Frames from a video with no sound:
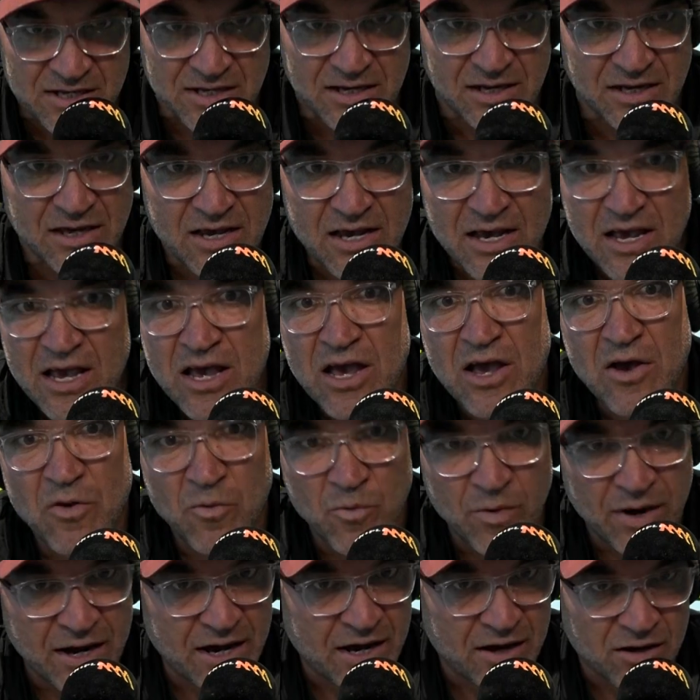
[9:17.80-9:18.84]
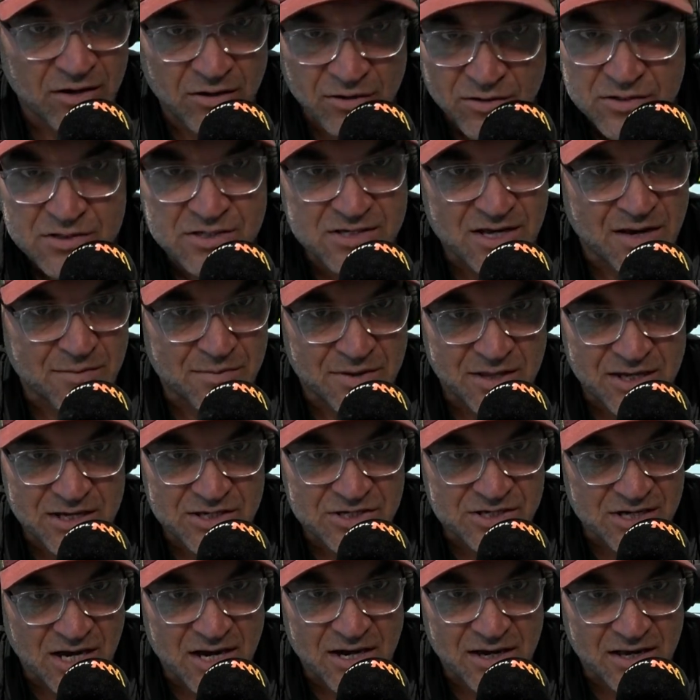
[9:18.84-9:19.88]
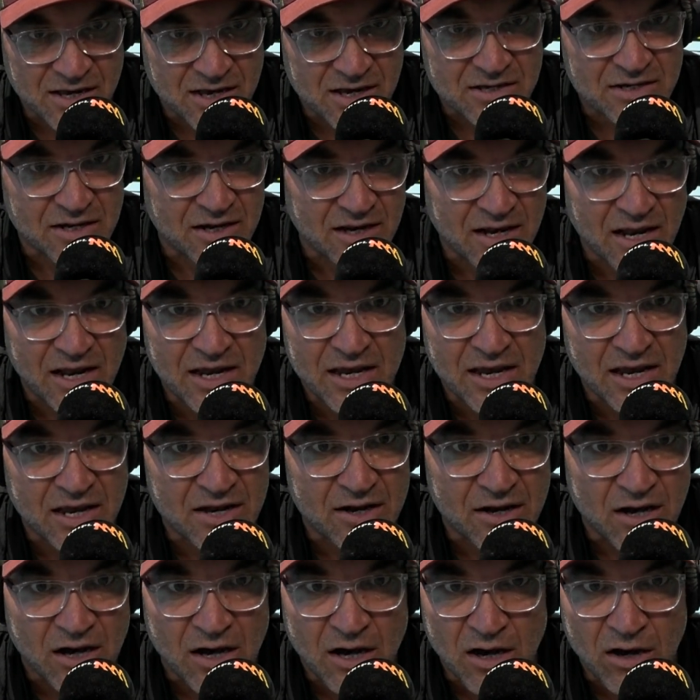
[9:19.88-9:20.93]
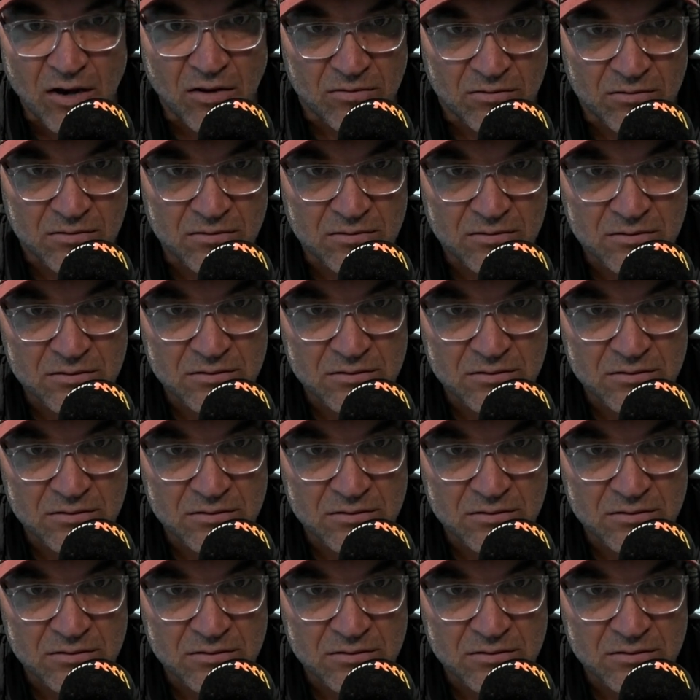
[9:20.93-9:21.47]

think we're going to lose some of these young kids and then they get in a hole.